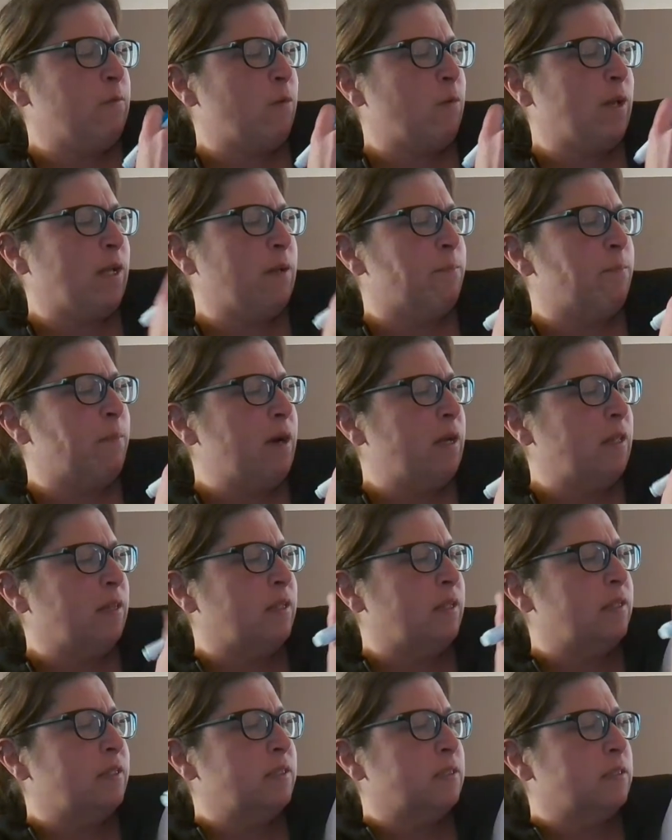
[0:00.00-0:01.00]
when I combine
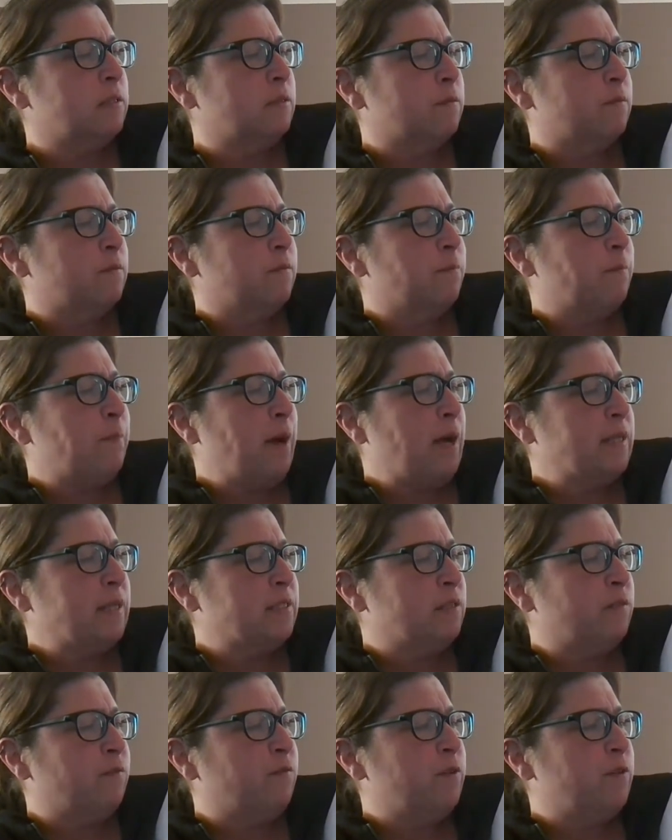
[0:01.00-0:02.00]
these?
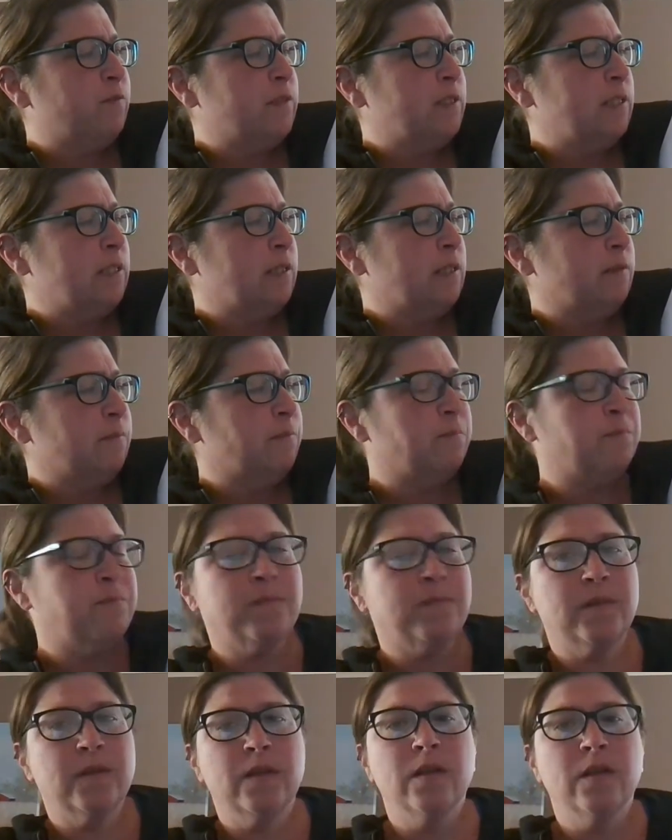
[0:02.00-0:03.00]
Positive 15.
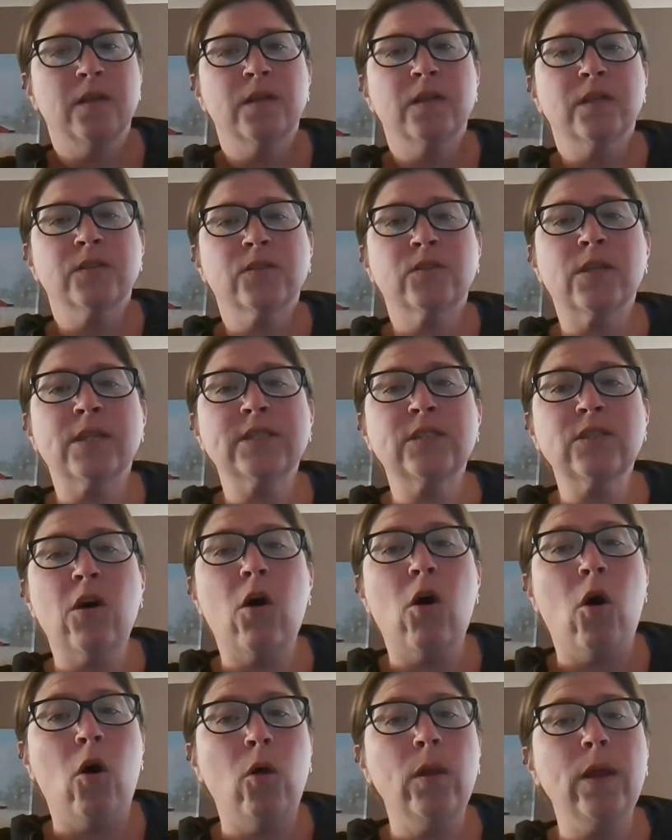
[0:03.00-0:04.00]
So that's
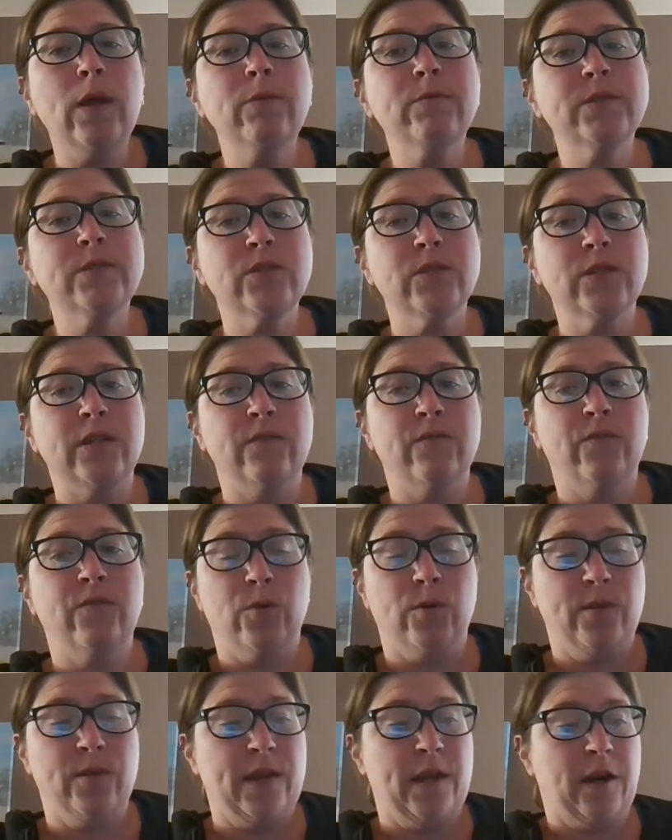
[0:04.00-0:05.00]
all I was looking
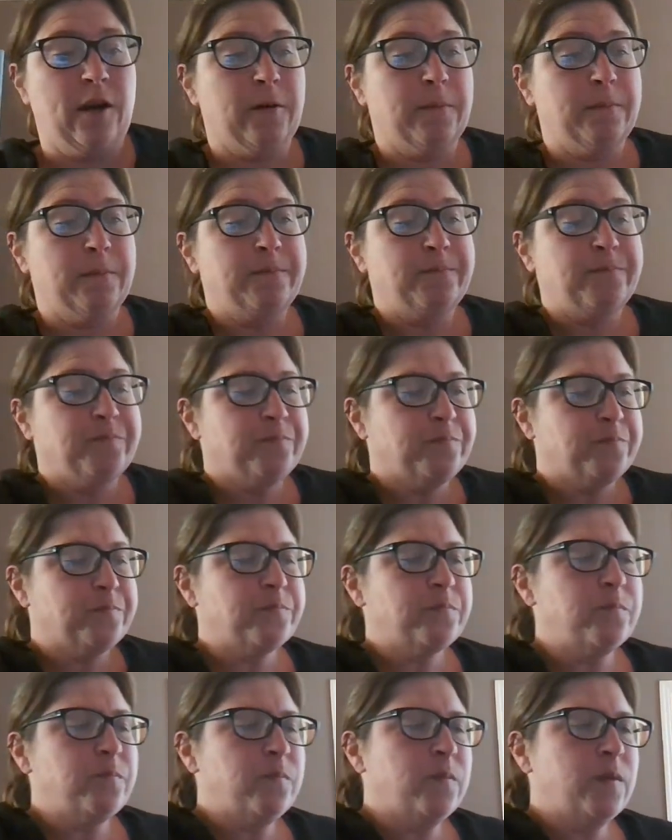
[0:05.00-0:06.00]
for there.
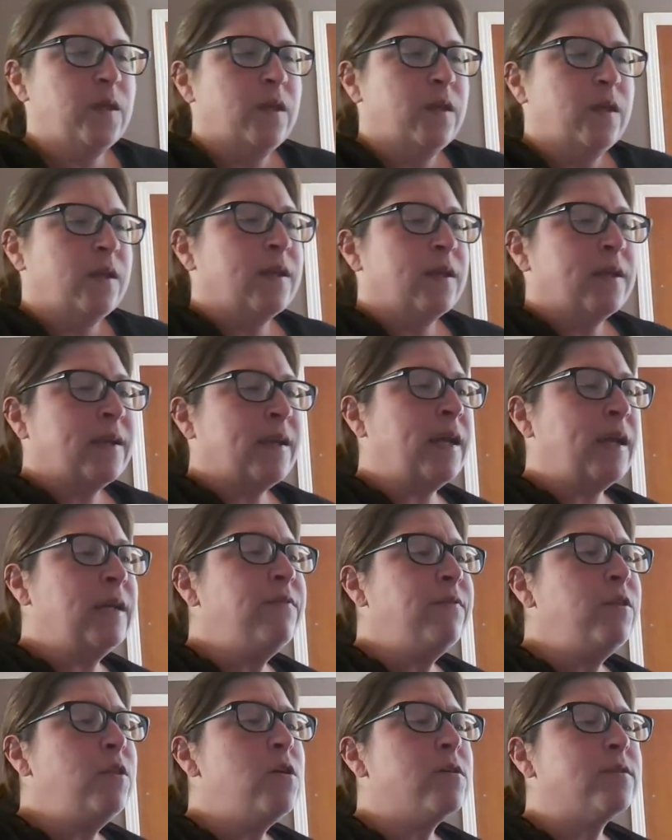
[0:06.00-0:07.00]
Kind of
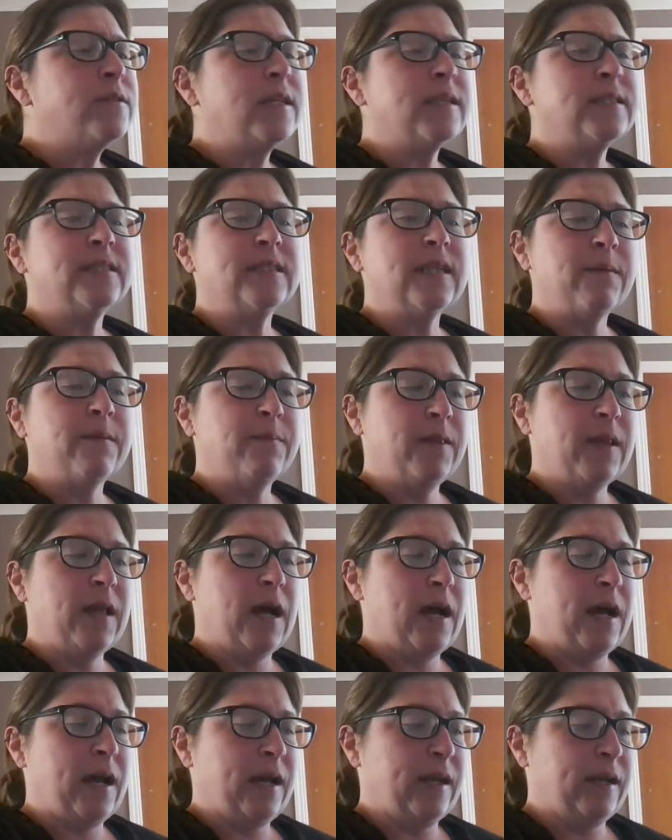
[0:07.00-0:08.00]
along that same
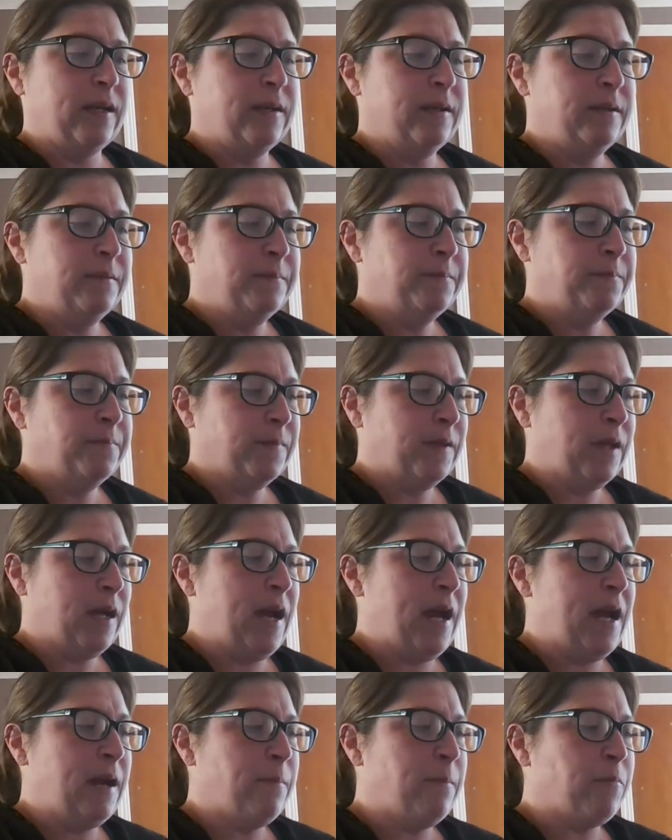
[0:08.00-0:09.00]
line,
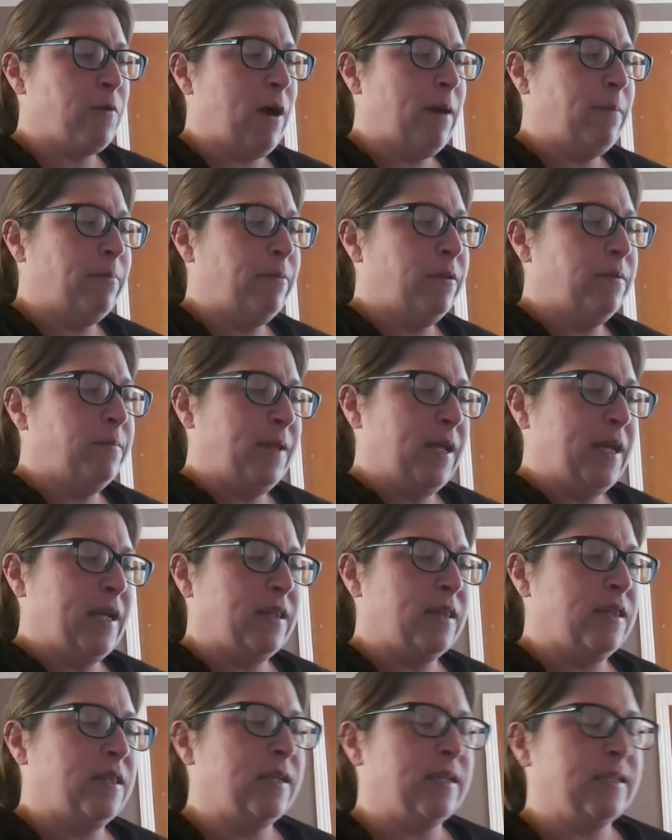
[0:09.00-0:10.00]
I had a problem
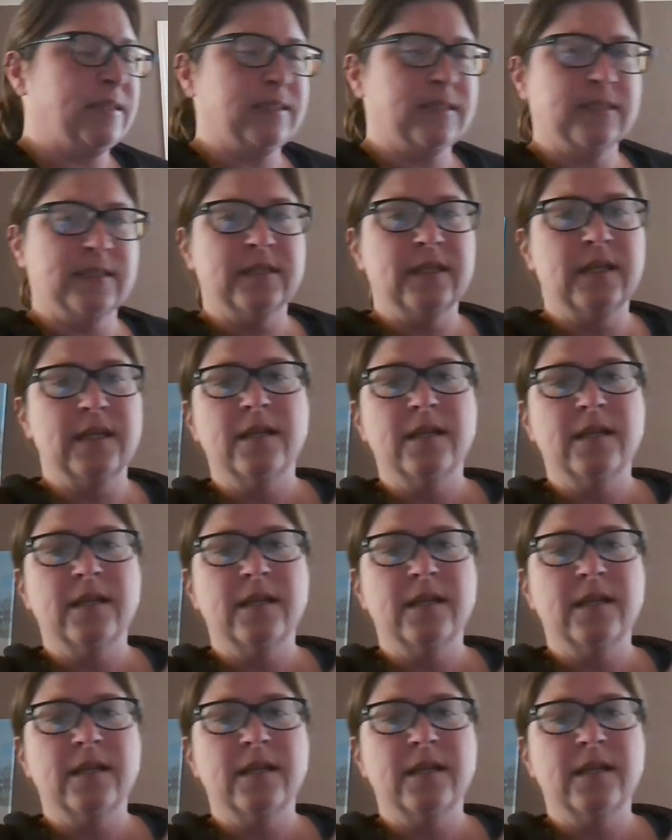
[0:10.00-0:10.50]
like this.